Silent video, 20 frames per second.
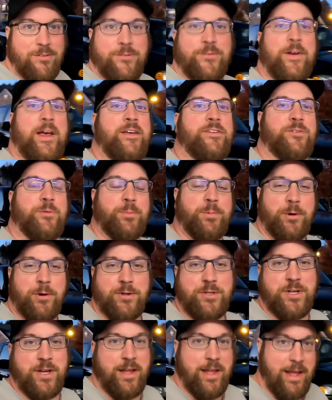is fast
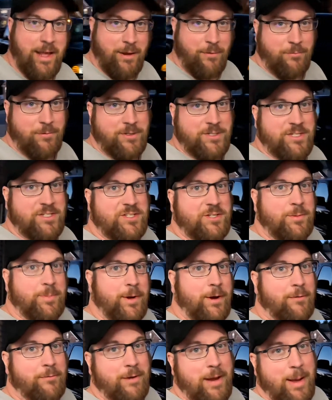approaching and we're just
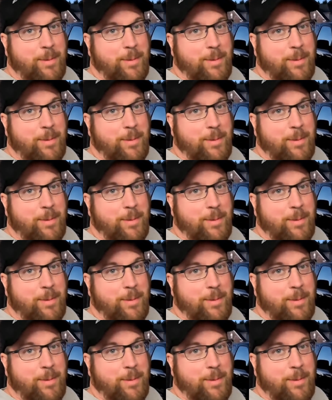about